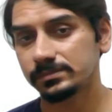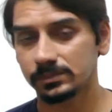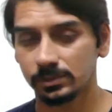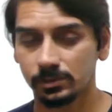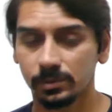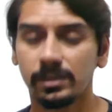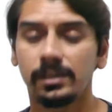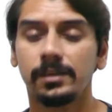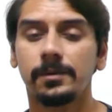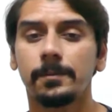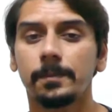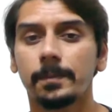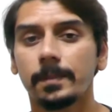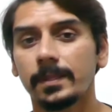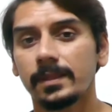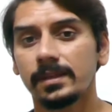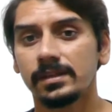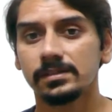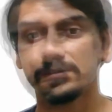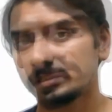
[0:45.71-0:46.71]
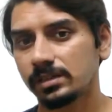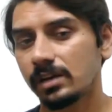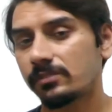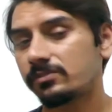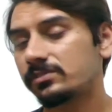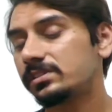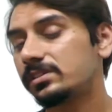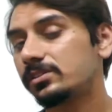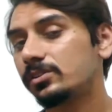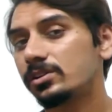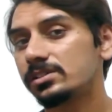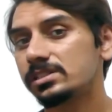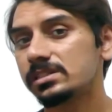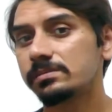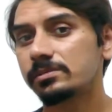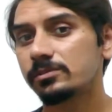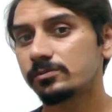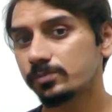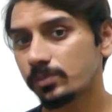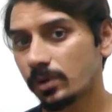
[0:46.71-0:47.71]
Okay, after the
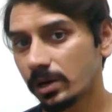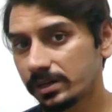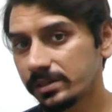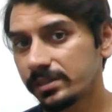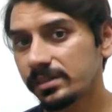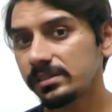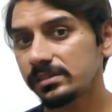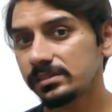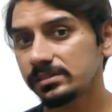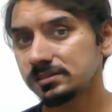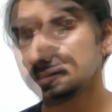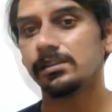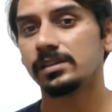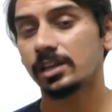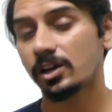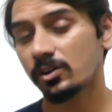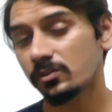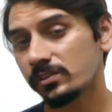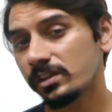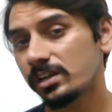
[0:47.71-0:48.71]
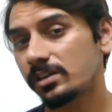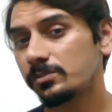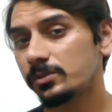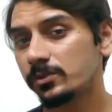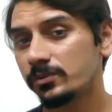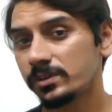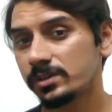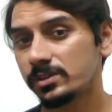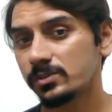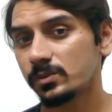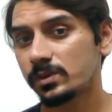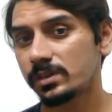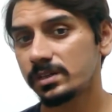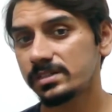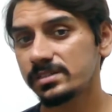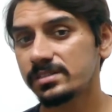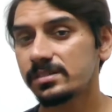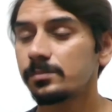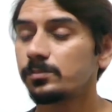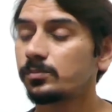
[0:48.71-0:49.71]
concept of pointer, now we are moving
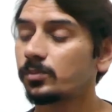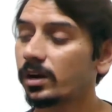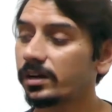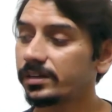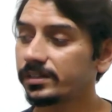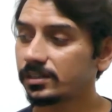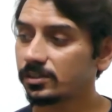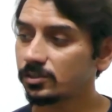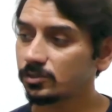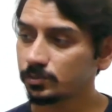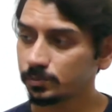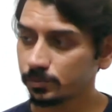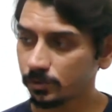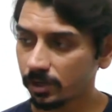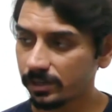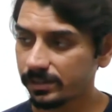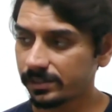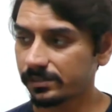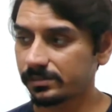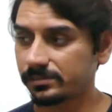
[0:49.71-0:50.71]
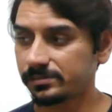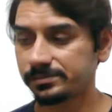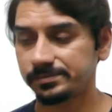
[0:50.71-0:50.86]
towards pointer to pointer.